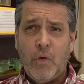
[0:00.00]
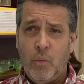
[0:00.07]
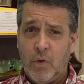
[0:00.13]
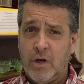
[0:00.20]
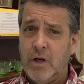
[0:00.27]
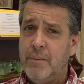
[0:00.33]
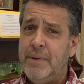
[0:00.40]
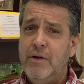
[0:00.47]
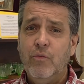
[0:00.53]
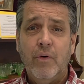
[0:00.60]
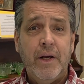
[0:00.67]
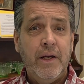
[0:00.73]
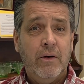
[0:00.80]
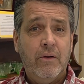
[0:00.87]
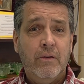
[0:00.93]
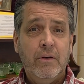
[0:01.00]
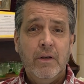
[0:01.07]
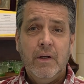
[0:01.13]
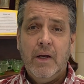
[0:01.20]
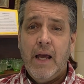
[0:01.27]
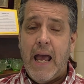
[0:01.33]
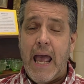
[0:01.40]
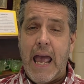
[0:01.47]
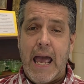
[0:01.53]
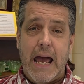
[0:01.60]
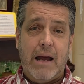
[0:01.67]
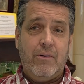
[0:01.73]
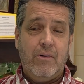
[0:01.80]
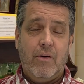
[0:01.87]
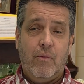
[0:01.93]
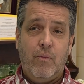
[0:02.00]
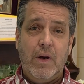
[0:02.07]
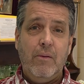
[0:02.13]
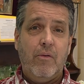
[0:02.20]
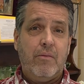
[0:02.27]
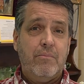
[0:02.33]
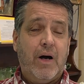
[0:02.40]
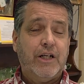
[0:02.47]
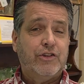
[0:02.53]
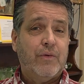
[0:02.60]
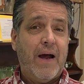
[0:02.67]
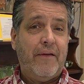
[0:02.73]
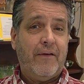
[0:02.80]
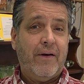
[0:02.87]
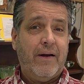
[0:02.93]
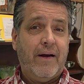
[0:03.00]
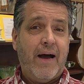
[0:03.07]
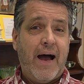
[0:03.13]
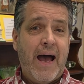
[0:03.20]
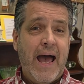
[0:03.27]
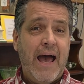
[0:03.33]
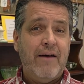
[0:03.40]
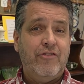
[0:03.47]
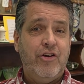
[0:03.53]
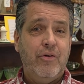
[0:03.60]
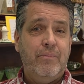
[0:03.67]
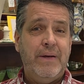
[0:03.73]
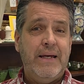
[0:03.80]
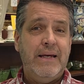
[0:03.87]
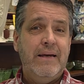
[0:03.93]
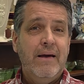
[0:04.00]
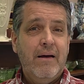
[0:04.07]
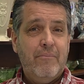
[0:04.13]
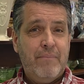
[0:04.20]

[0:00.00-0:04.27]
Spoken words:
We're going to be real, and we would much rather have you be